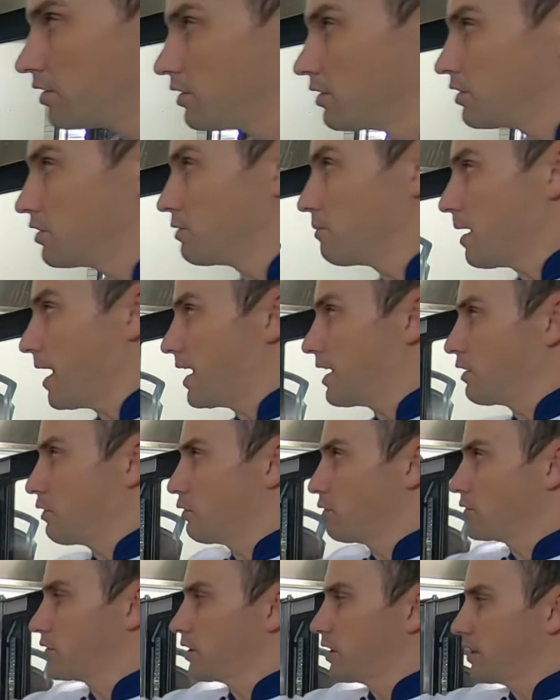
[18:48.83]
You may
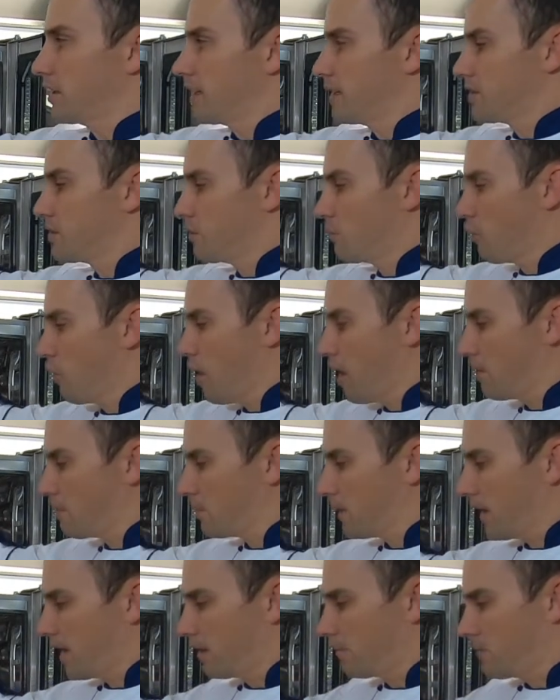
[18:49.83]
also need to
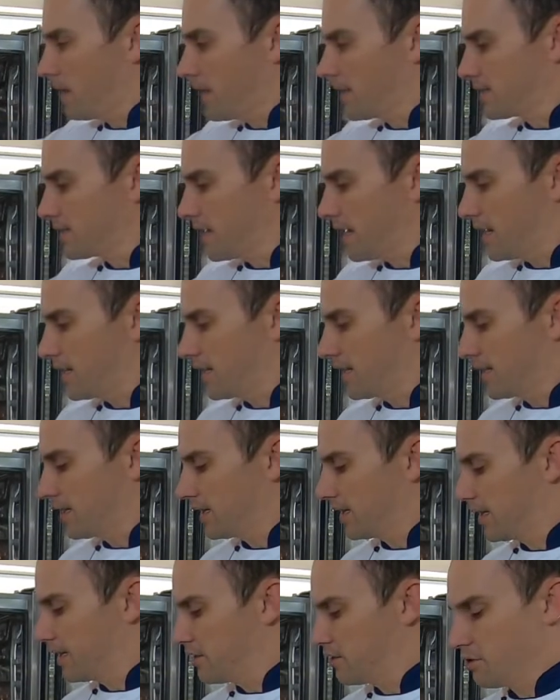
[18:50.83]
wipe and maintain and
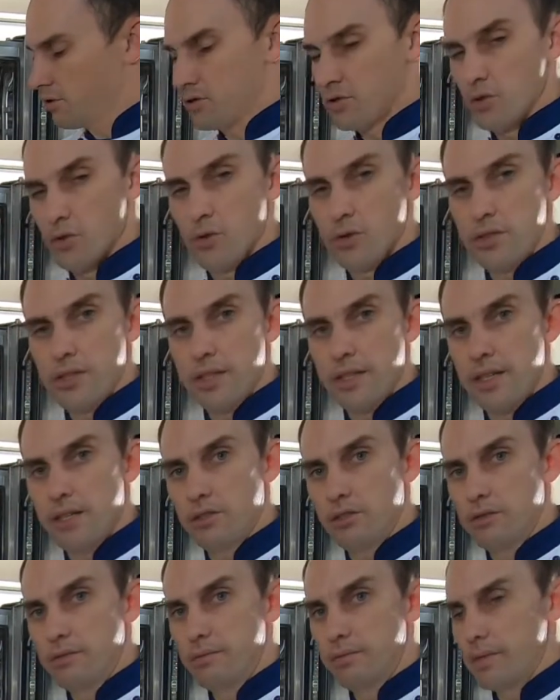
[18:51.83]
clean your door
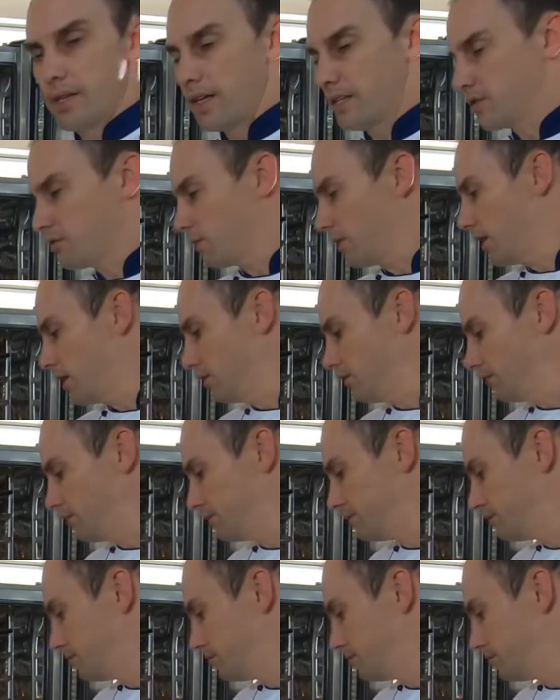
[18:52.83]
seal as well.